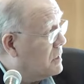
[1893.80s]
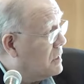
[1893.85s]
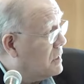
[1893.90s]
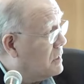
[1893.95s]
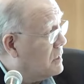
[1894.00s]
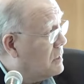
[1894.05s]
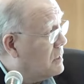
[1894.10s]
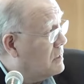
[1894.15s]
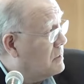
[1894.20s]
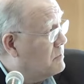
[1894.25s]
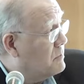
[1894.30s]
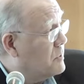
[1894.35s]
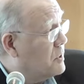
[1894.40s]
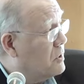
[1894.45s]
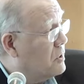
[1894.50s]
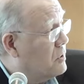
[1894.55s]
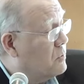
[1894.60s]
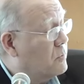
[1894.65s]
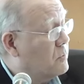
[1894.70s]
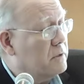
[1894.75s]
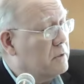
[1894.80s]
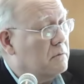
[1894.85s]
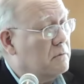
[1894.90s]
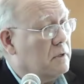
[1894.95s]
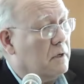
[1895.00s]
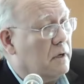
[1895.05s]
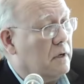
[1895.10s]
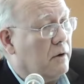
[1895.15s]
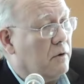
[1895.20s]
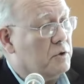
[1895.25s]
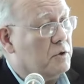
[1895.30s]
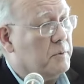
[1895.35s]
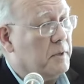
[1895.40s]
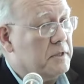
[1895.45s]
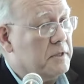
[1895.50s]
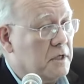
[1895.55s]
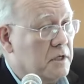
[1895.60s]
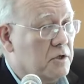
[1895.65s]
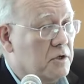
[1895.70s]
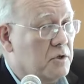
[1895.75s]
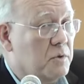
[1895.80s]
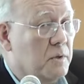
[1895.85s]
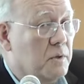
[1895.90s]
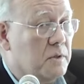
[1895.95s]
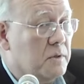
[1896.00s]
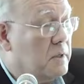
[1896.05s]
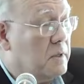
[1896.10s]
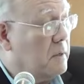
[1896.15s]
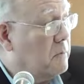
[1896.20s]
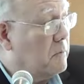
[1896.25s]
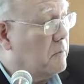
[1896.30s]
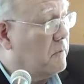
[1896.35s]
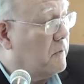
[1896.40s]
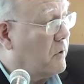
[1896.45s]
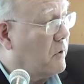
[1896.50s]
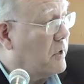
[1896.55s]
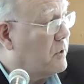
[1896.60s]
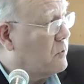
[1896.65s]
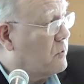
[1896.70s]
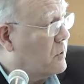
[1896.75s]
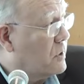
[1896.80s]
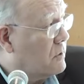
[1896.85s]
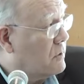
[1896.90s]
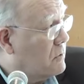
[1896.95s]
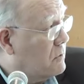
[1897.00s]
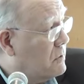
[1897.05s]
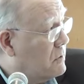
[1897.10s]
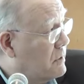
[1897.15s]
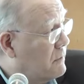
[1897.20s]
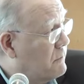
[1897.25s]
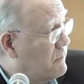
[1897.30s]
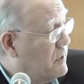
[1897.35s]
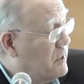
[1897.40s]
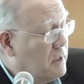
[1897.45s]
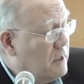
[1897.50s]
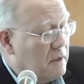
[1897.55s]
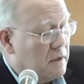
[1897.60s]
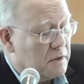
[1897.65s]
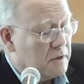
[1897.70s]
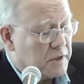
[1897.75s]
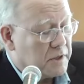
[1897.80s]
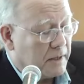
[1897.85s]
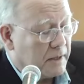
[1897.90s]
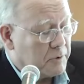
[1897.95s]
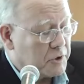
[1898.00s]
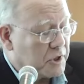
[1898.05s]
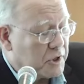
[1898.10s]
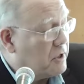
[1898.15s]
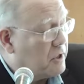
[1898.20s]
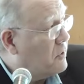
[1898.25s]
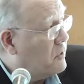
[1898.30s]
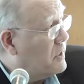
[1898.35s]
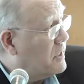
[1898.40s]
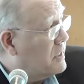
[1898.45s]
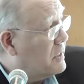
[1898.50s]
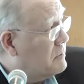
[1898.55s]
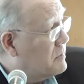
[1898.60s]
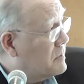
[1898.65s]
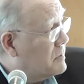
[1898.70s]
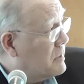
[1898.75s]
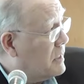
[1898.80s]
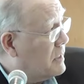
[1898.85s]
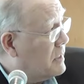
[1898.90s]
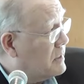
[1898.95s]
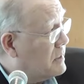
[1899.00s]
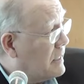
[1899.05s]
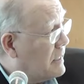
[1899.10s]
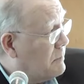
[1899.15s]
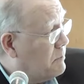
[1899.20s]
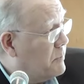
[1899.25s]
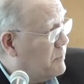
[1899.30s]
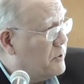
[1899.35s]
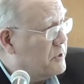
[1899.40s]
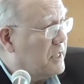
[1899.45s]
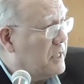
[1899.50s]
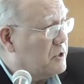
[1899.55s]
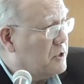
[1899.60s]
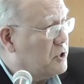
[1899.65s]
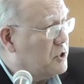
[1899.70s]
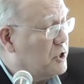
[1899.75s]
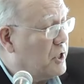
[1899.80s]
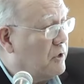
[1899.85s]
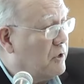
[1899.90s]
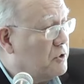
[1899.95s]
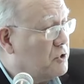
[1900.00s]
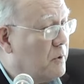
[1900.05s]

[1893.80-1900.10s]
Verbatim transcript: Uh, you know, we uh, aerospace industry just tend to be very critical of cybersecurity uh, capabilities that share.